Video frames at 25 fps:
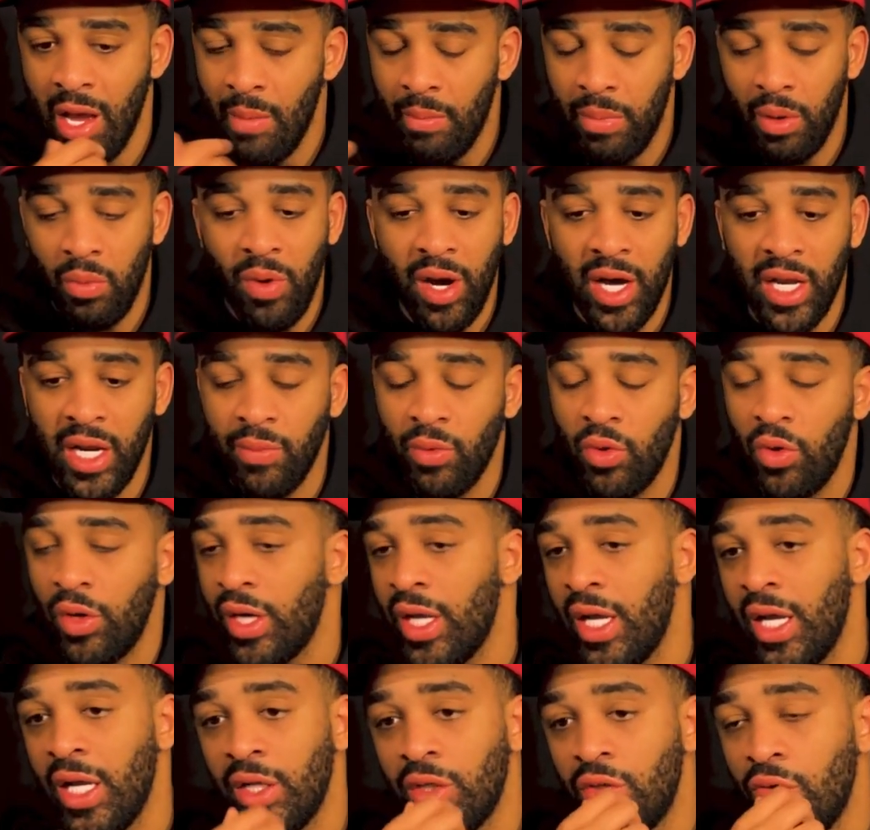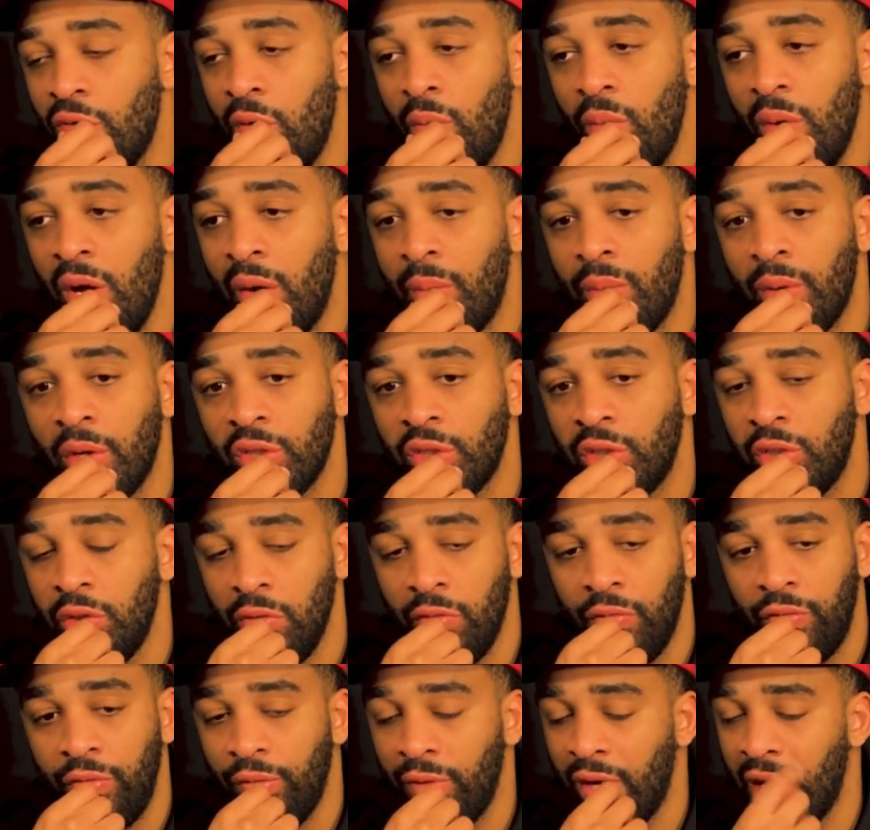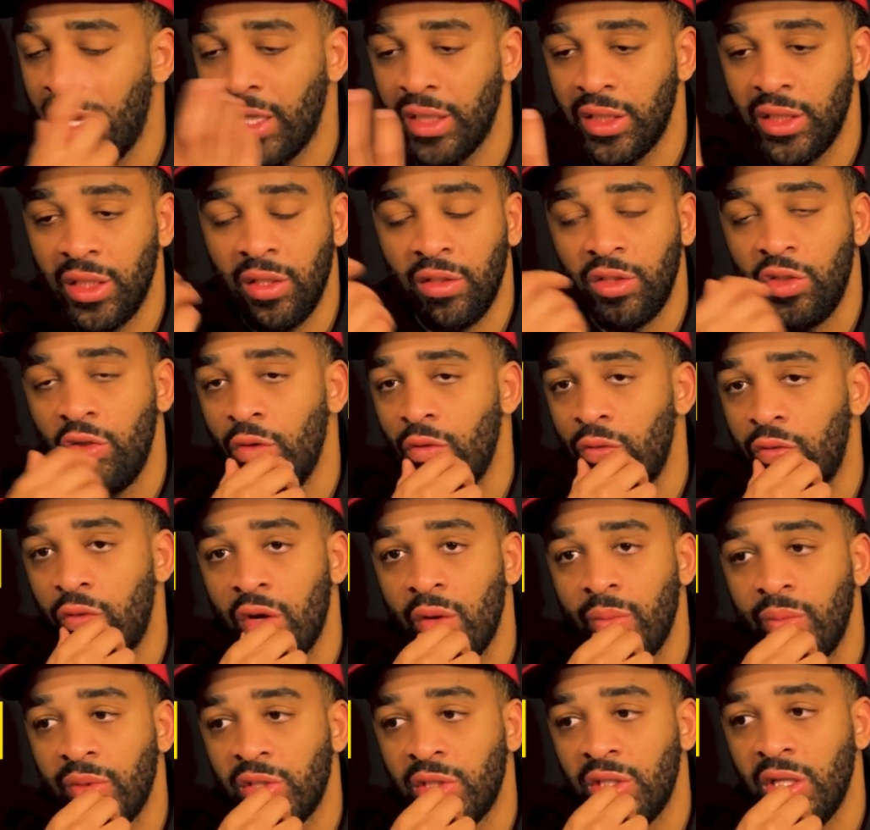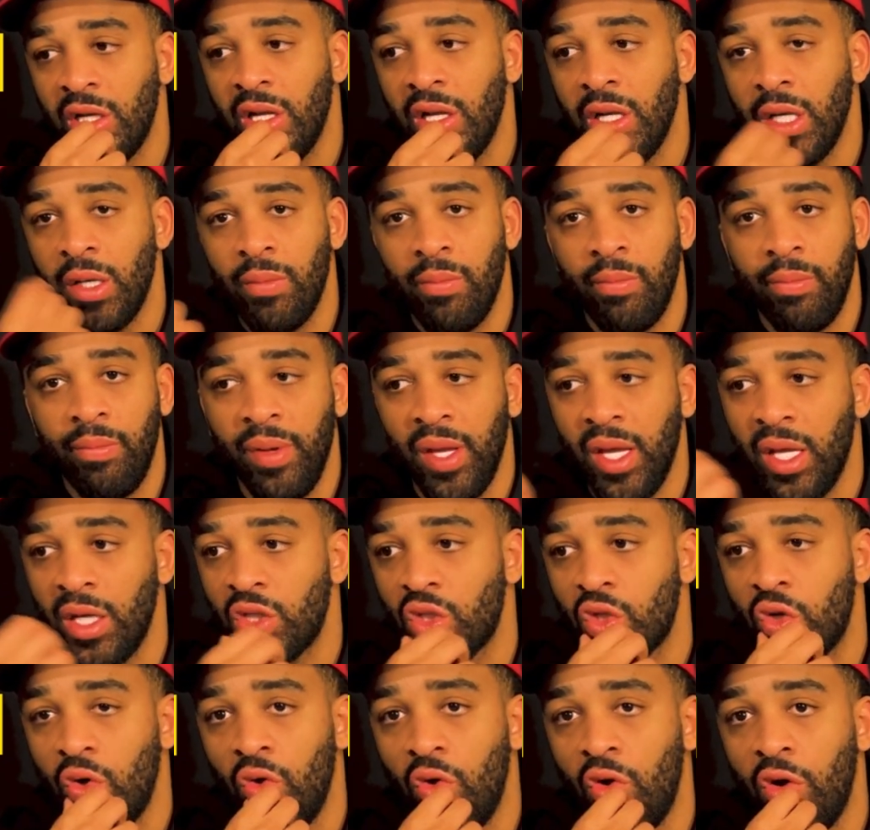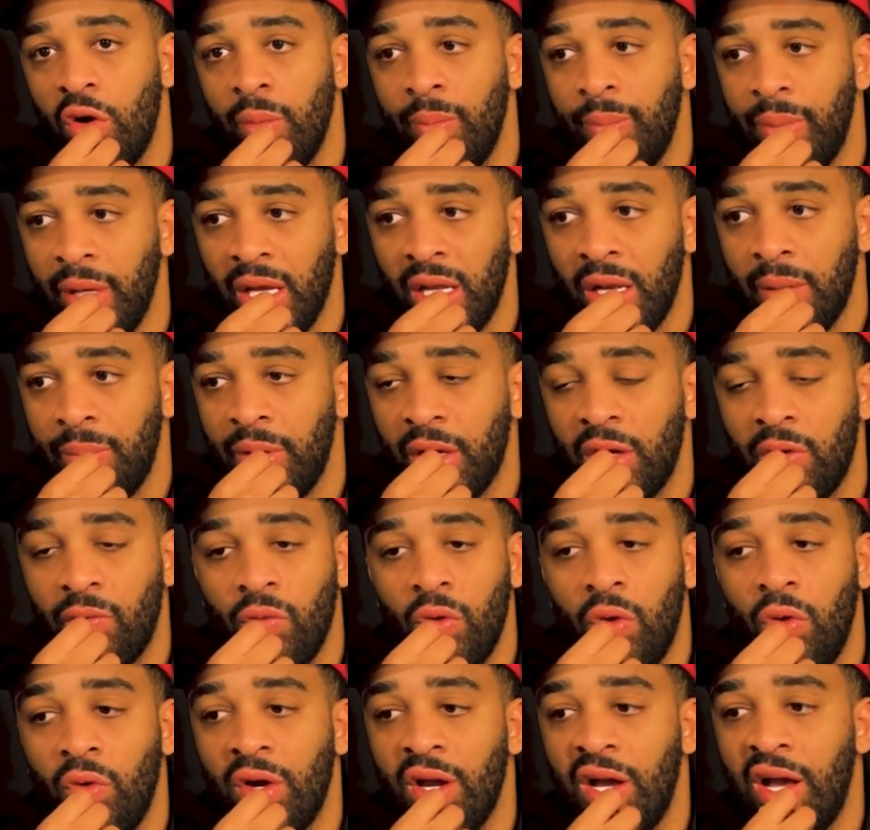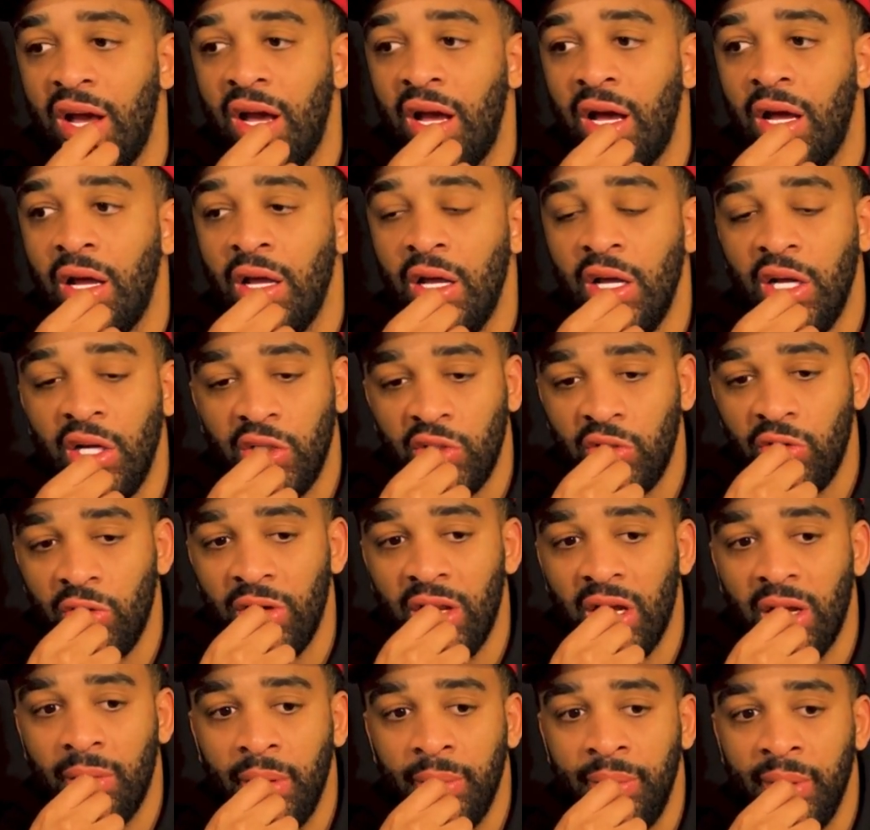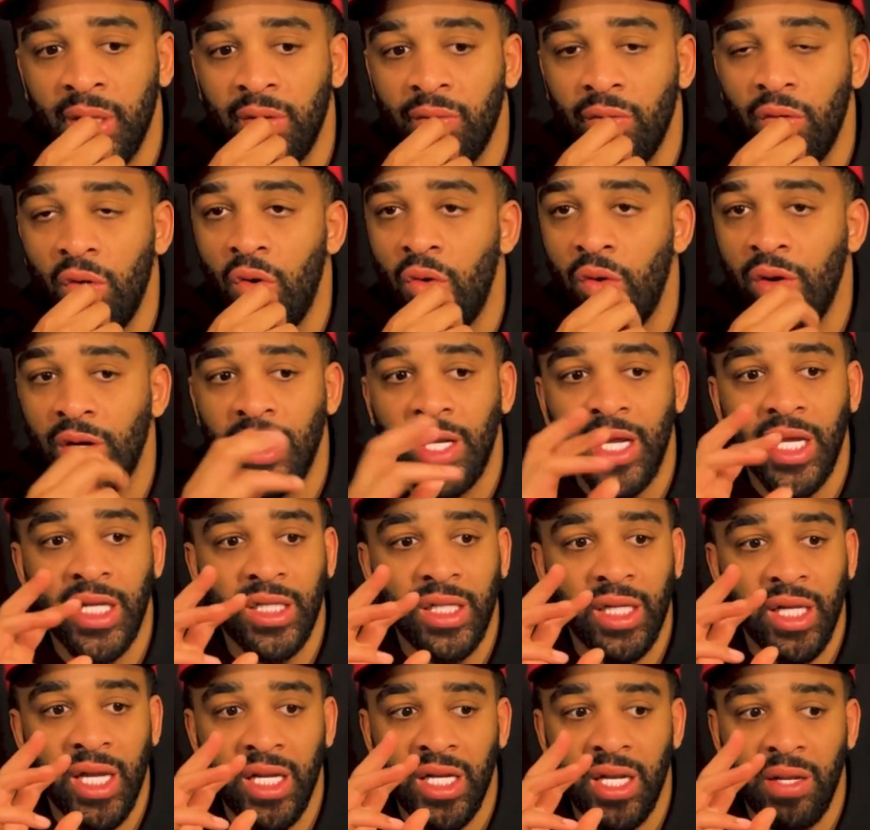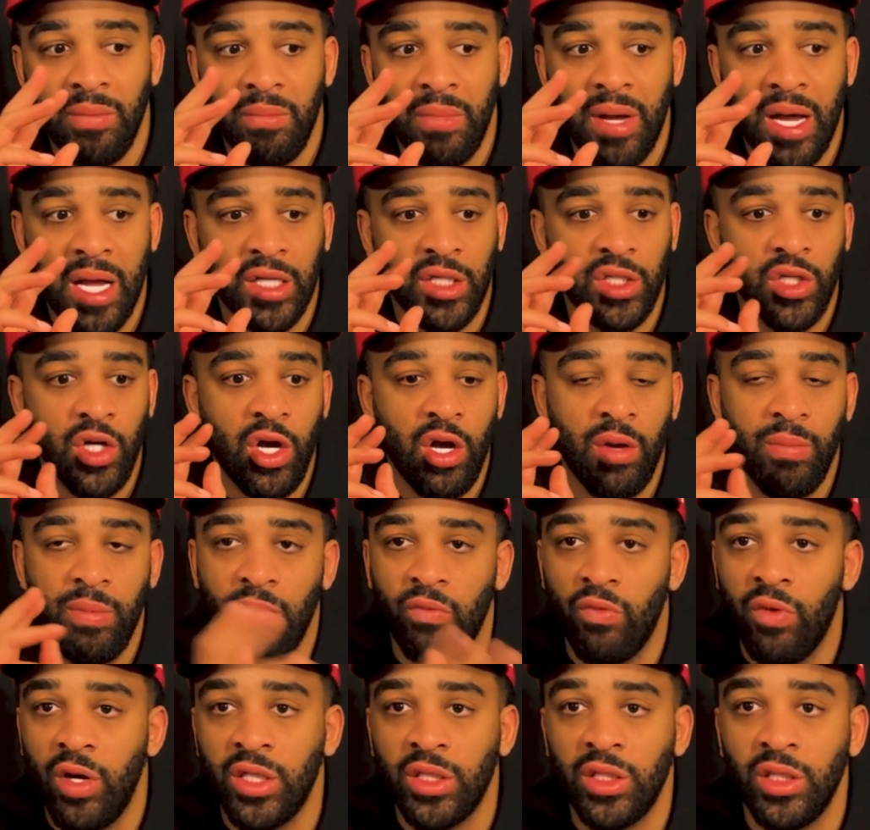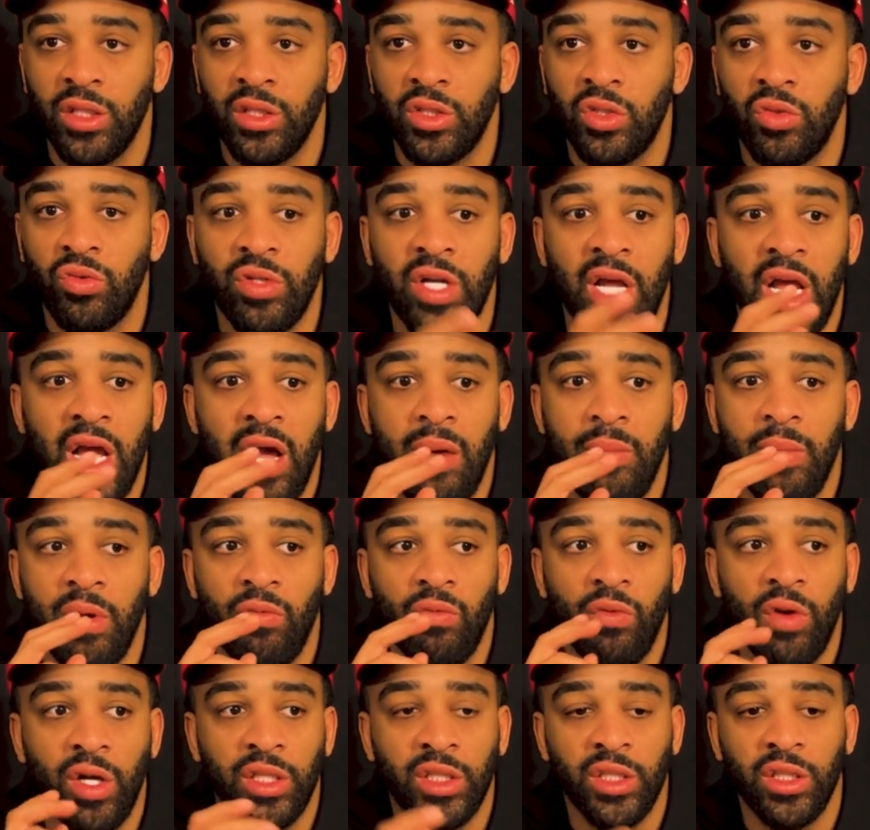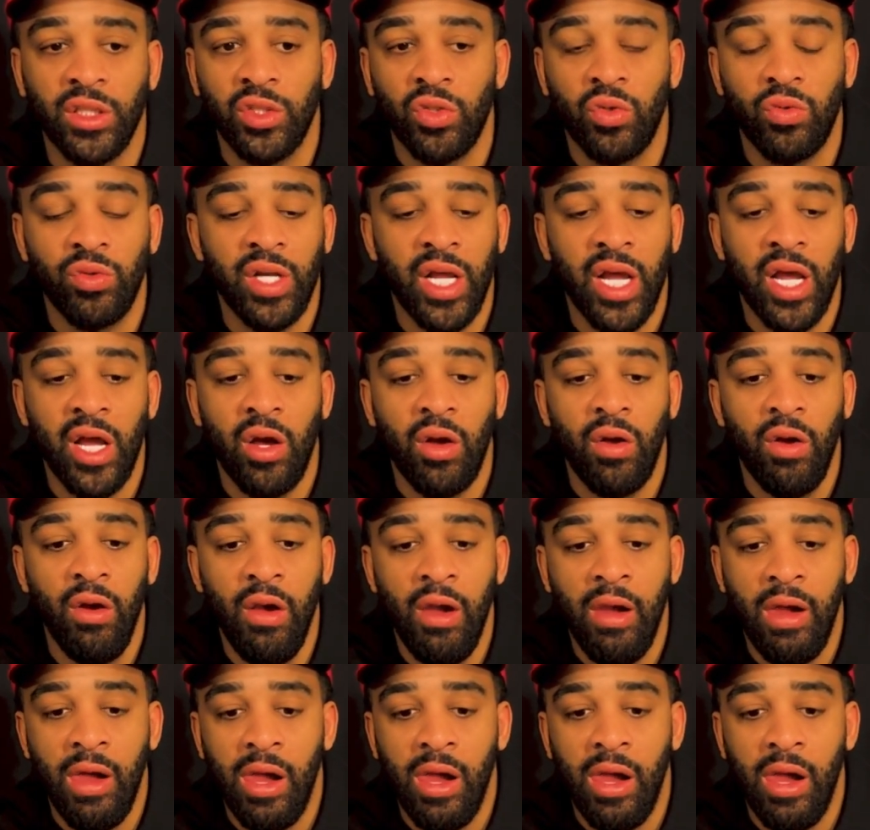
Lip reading: But wound up going there and doing well, bro. Shooting 40%, being a scorer, being a pick and roll guy, showing up with a pick and roll, and that's landed my job in Russia. So now I'm in Russia. So now